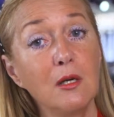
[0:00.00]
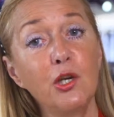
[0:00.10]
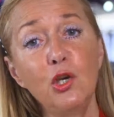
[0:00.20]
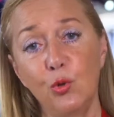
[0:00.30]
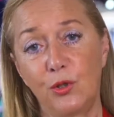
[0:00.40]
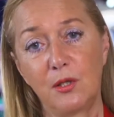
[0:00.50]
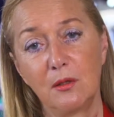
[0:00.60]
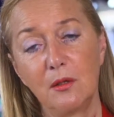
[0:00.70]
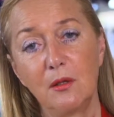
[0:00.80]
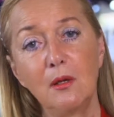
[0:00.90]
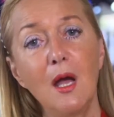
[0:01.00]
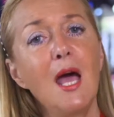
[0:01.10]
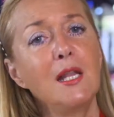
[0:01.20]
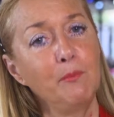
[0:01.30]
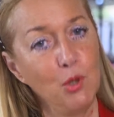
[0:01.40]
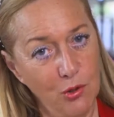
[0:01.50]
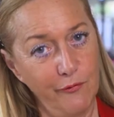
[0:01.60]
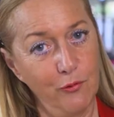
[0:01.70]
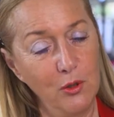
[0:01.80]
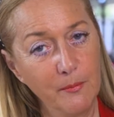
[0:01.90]
cute, and
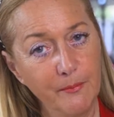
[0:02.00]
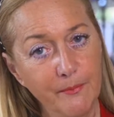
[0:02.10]
beautiful.